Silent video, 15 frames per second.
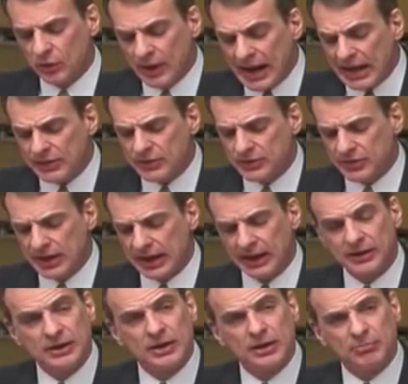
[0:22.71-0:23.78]
rather
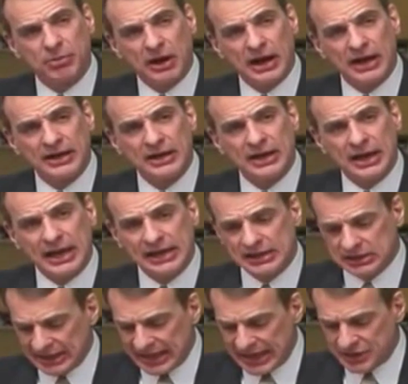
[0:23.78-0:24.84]
than by
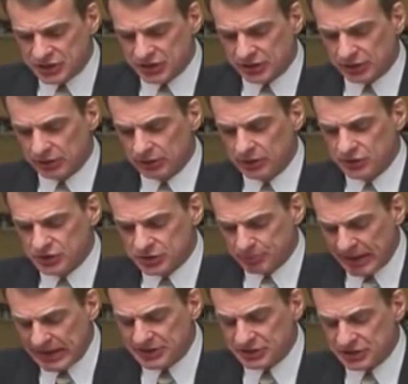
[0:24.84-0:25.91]
a classical
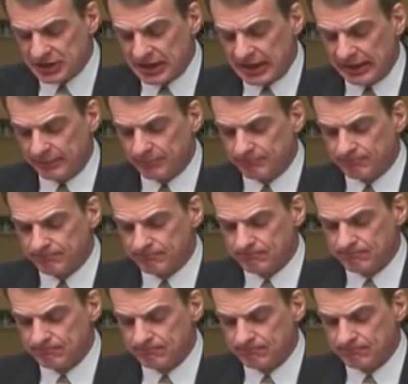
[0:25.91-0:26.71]
space-time.